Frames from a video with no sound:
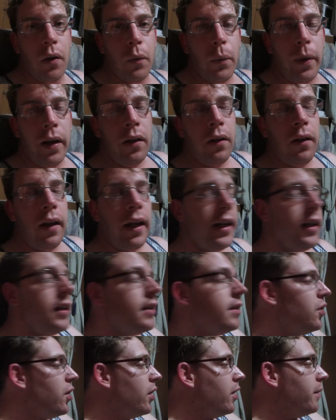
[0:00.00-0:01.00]
Well,
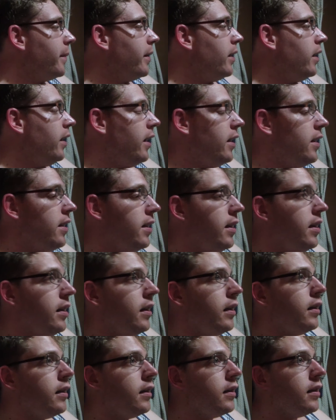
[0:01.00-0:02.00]
ladies and gentlemen, it
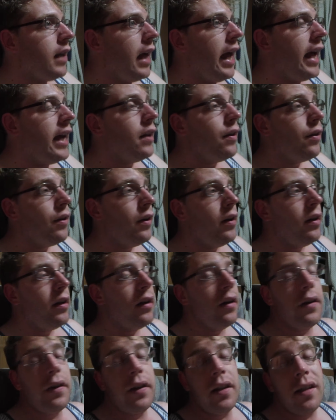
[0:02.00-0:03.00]
is
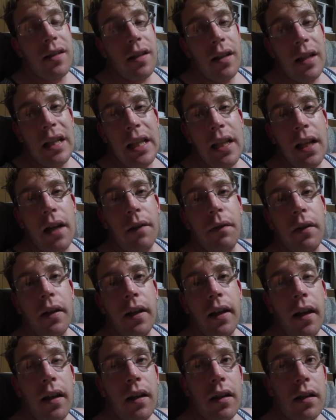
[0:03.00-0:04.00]
8:30 on this
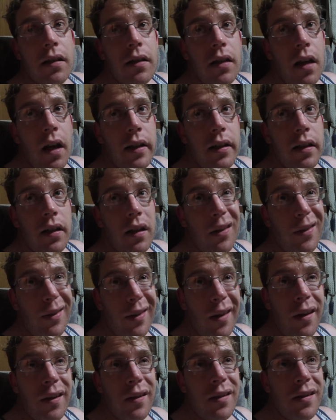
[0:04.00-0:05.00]
lovely and exciting
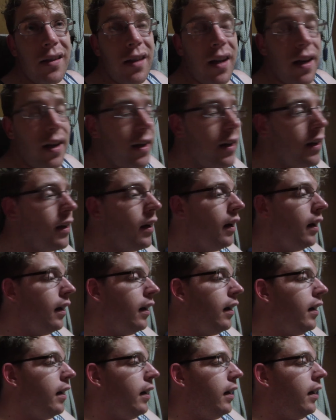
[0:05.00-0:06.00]
Thursday,
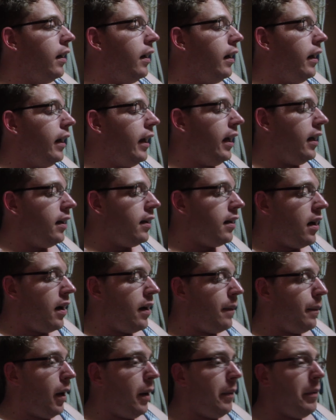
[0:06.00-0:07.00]
and
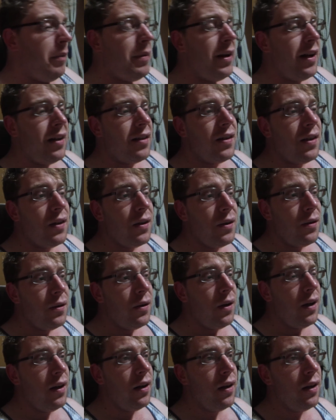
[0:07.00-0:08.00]
I'm about
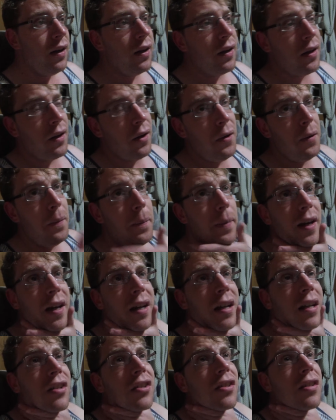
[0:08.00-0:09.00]
to go to
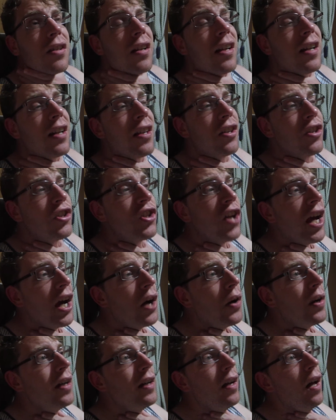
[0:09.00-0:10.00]
bed. I just got out of the
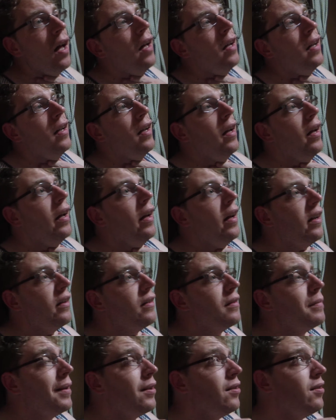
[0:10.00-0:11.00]
shower, and I
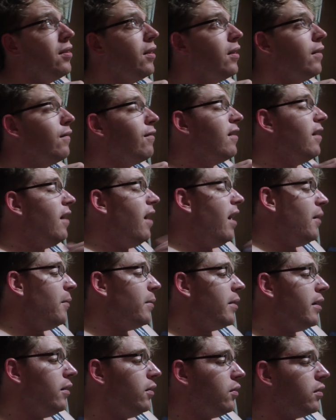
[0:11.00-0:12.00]
was about to turn off the light
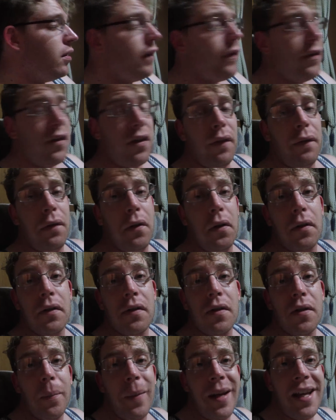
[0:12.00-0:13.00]
when I looked over on the floor
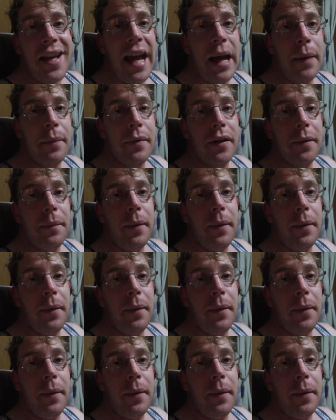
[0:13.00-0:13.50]
and saw my camera.